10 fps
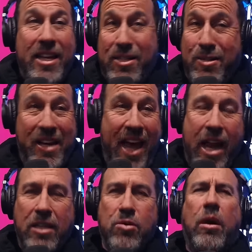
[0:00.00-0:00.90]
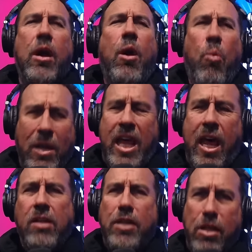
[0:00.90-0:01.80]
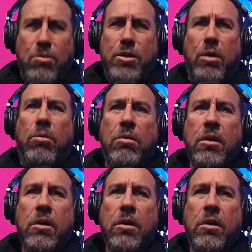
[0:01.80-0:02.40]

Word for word: He's doing analyst work. What the hell do you do?